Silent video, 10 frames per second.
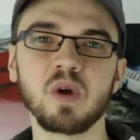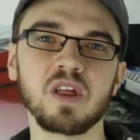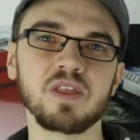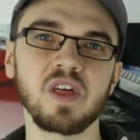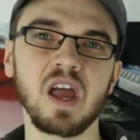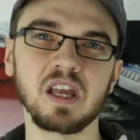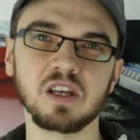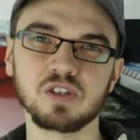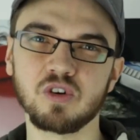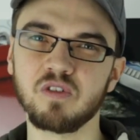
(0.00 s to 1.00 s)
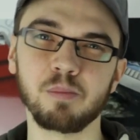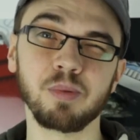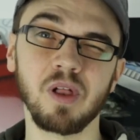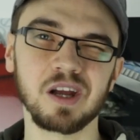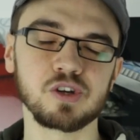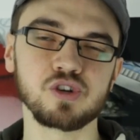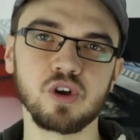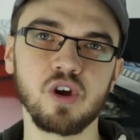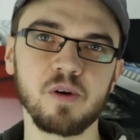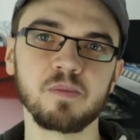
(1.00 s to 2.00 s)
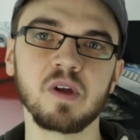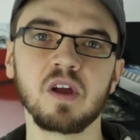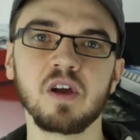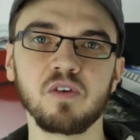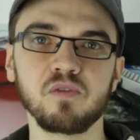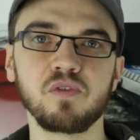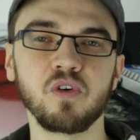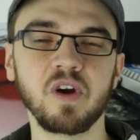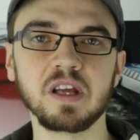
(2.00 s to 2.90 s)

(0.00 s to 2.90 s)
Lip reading: with a sort of black shirt for